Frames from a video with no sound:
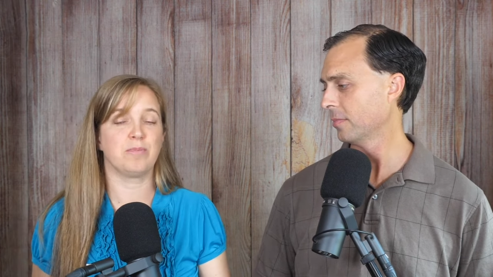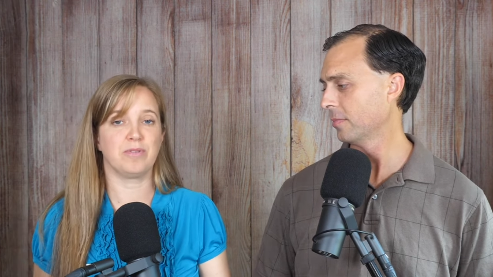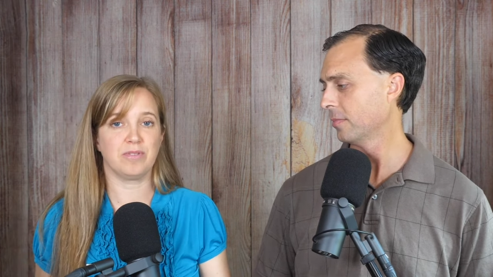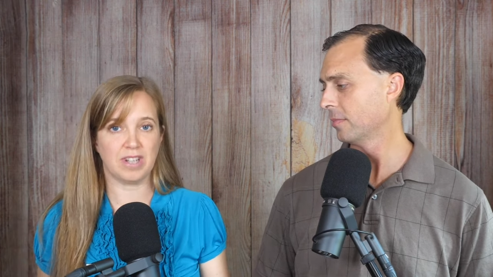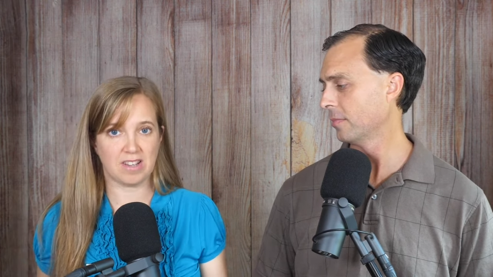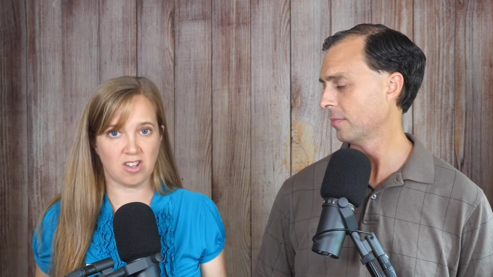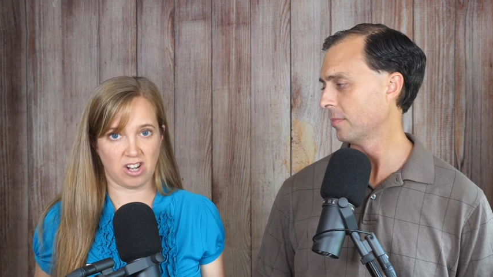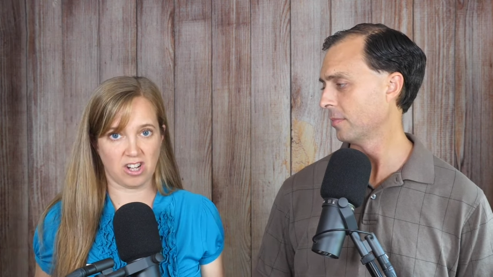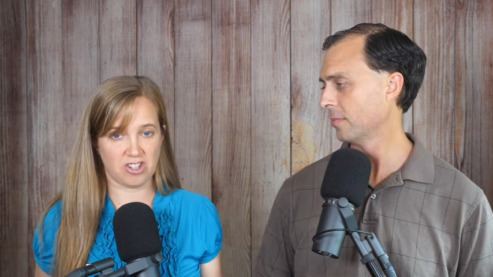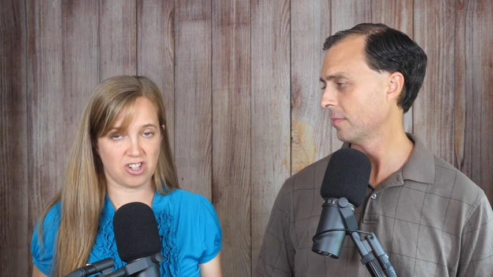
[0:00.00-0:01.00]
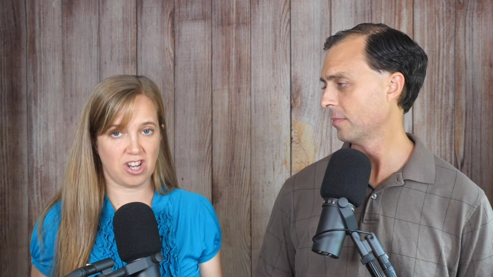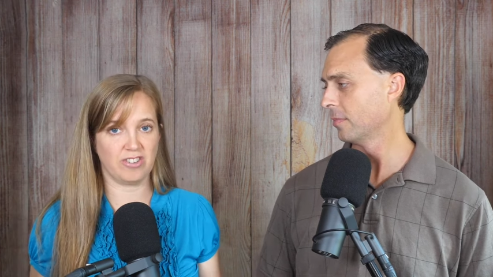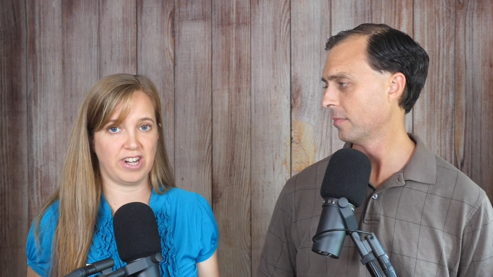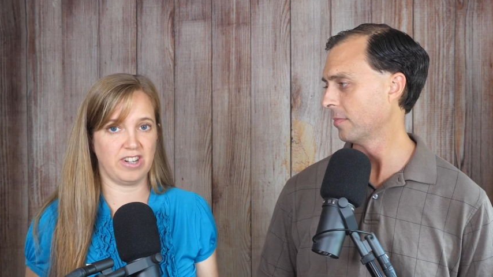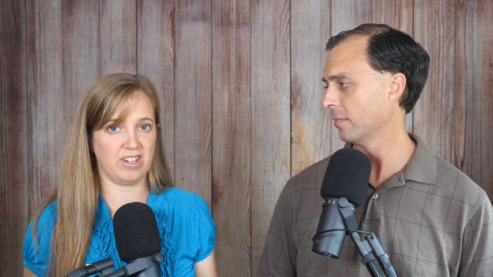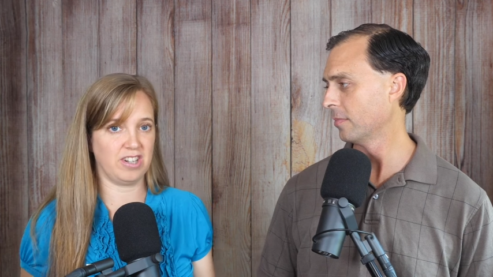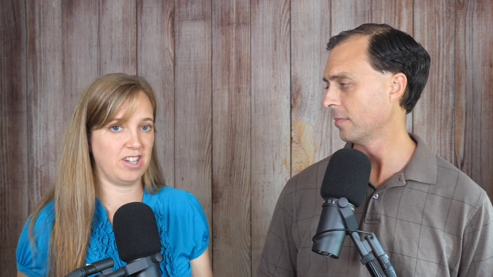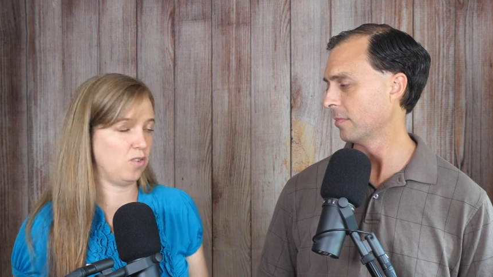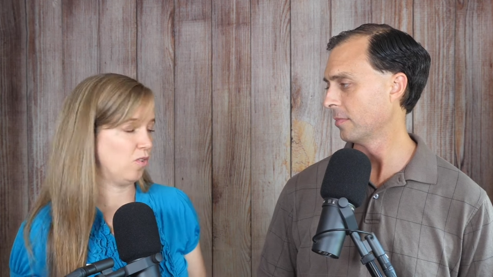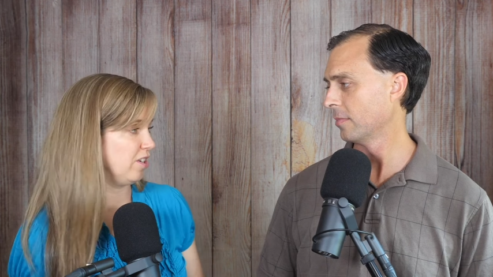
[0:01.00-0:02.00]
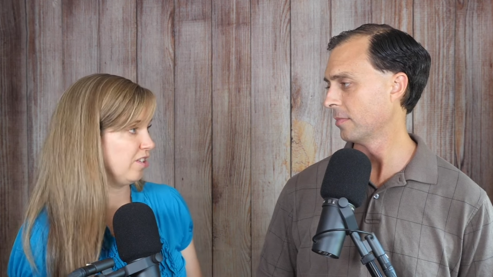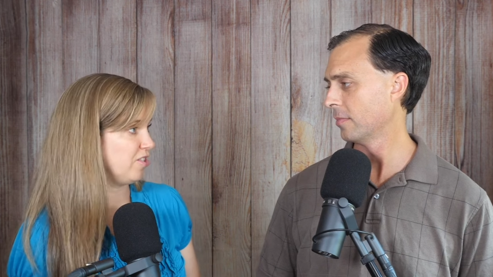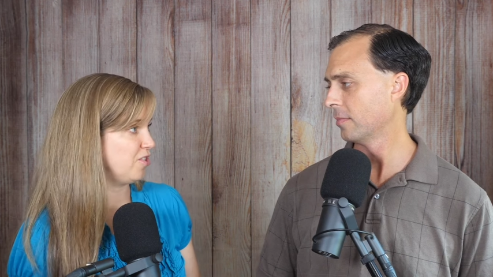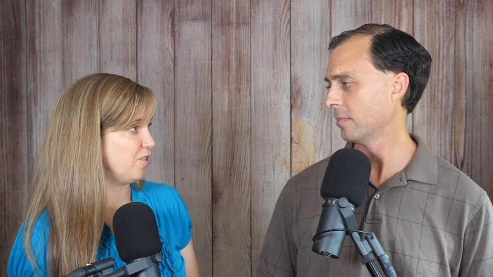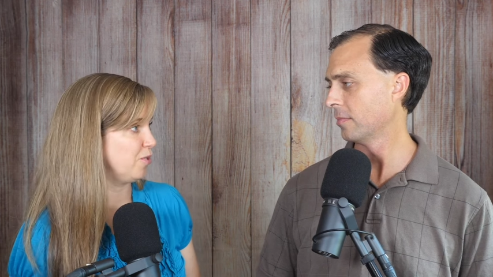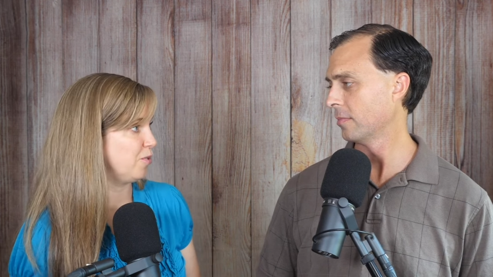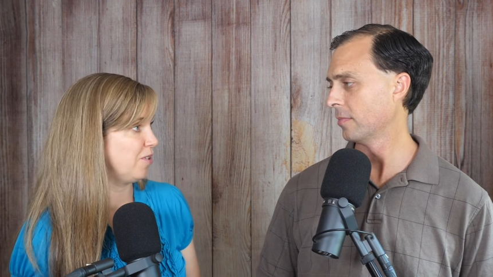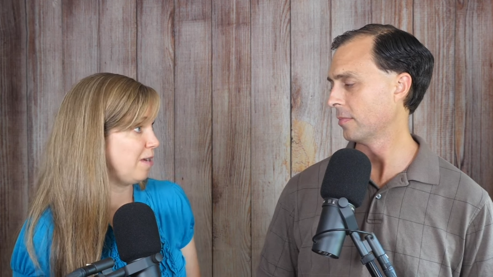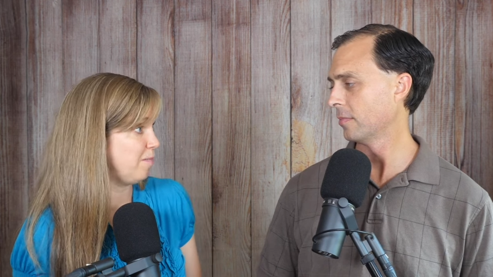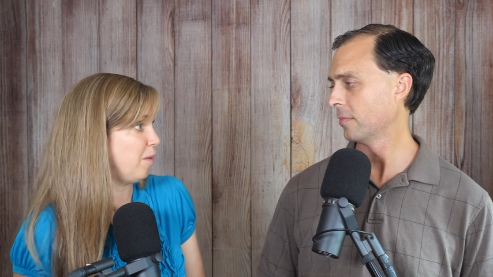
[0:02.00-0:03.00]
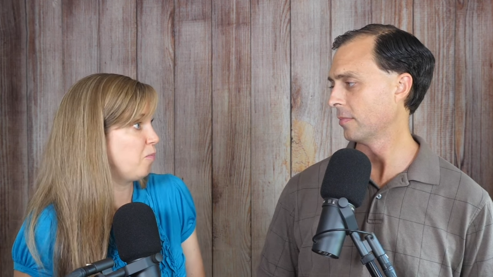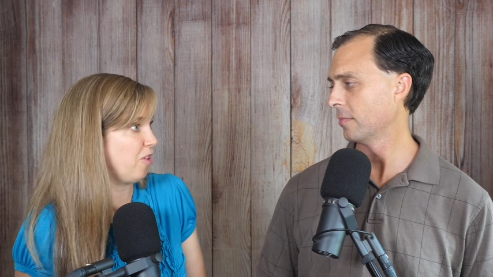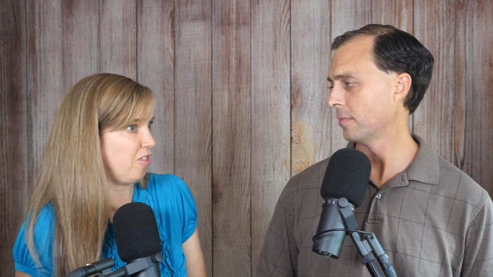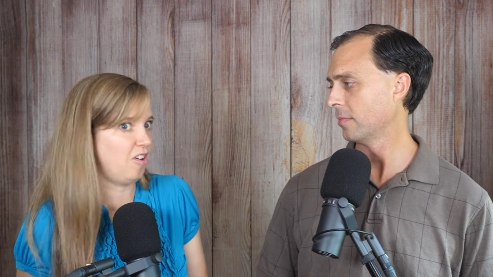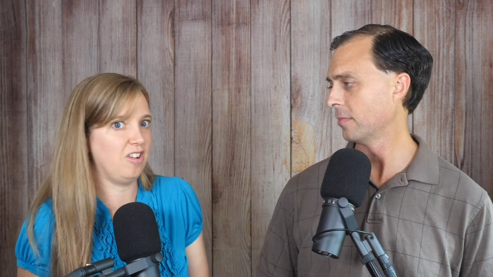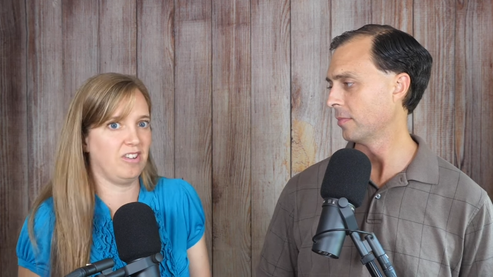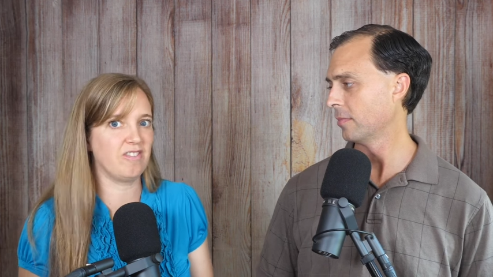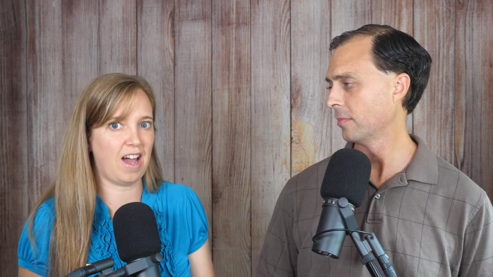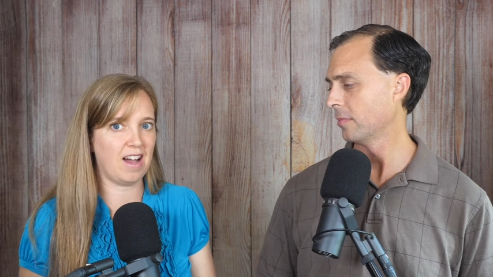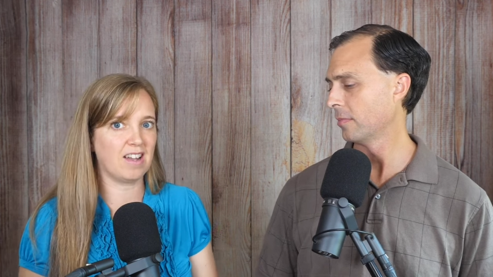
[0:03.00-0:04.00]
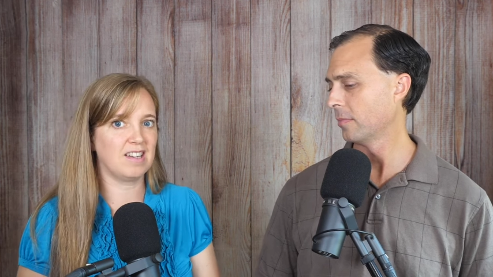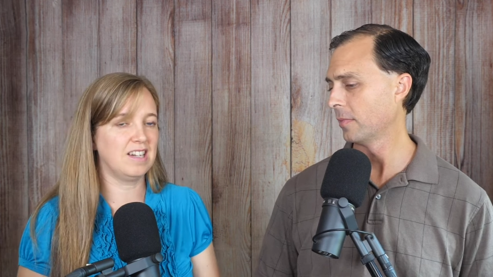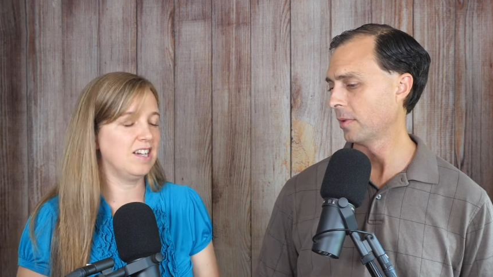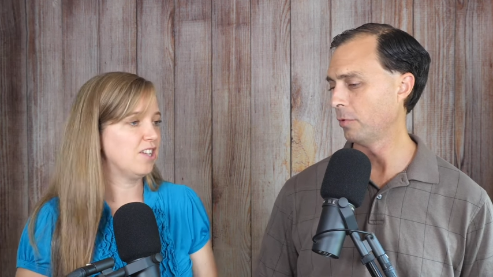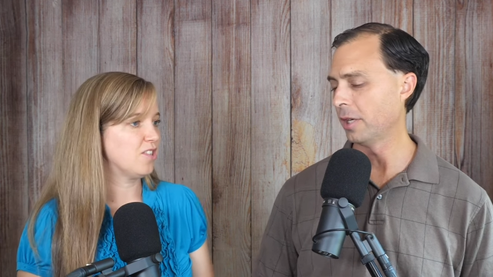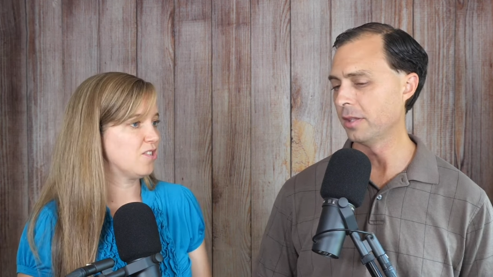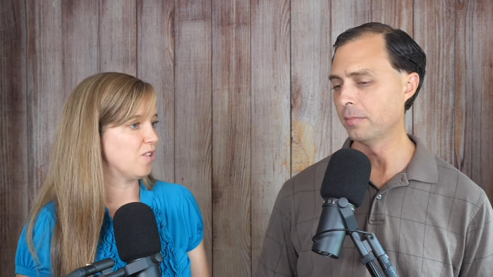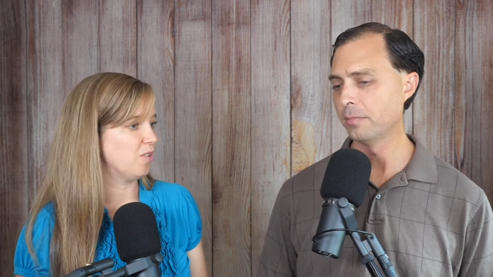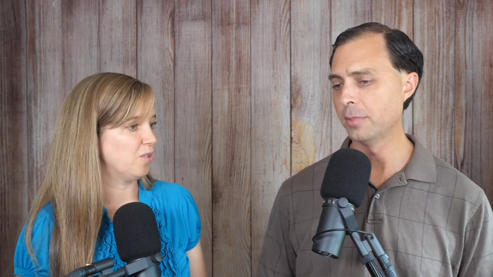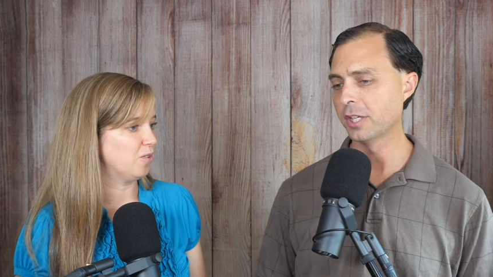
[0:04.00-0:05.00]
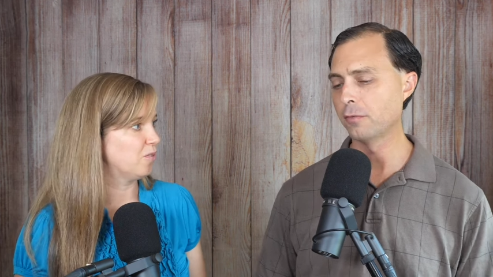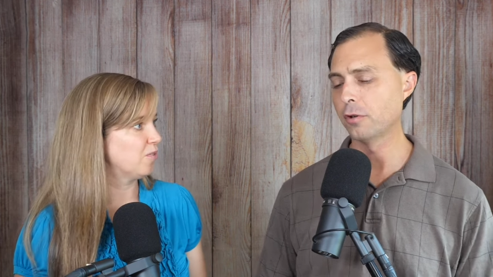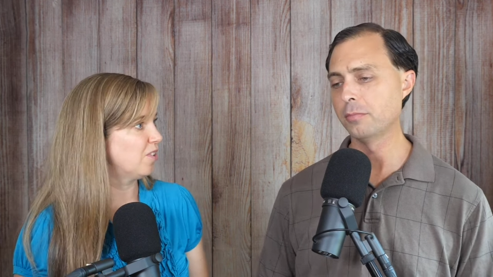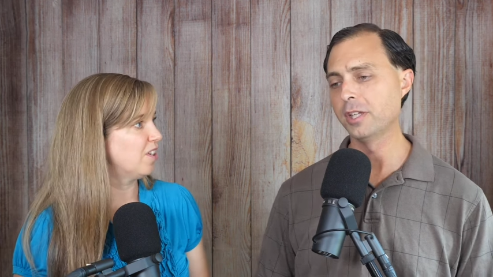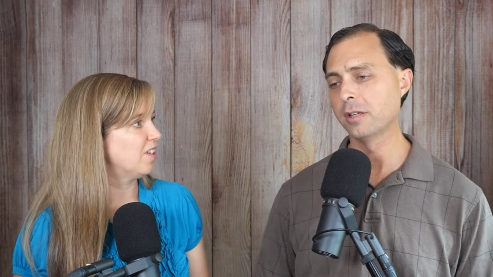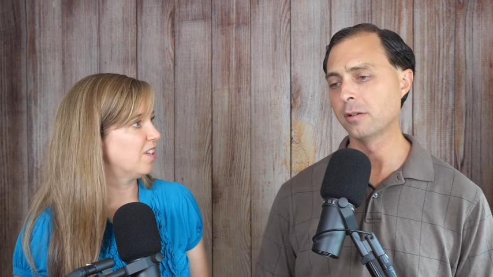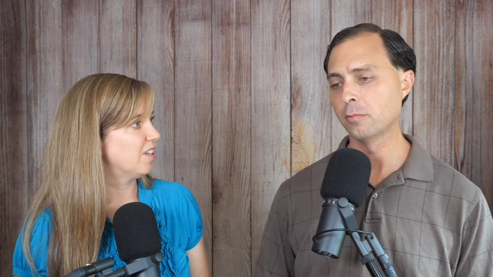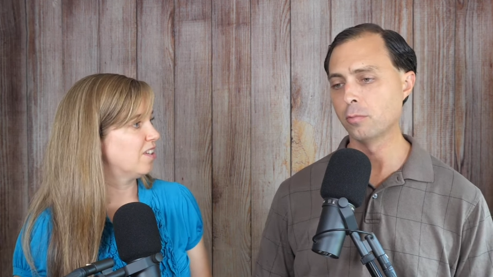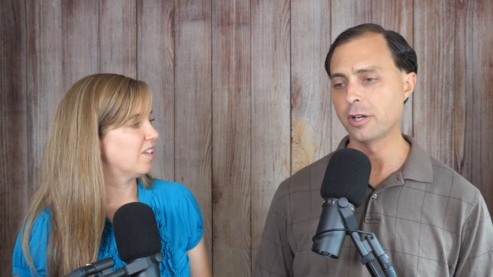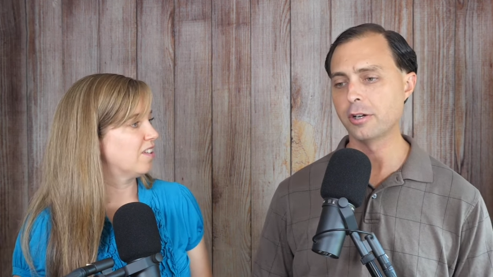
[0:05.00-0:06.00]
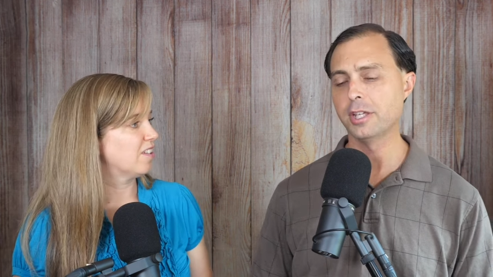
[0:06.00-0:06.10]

Speaker 1: a pretty large generator in order to keep up with all of that. Right. So, the big
Speaker 2: four being water